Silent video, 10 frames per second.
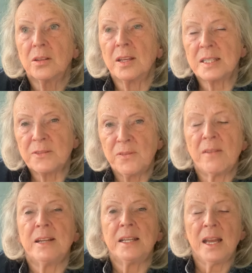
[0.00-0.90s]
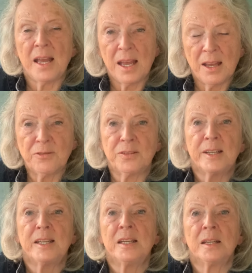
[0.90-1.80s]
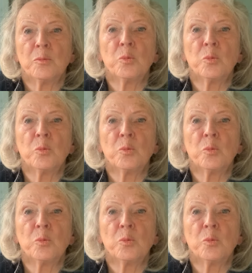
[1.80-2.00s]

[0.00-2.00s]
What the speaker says: It's very carefully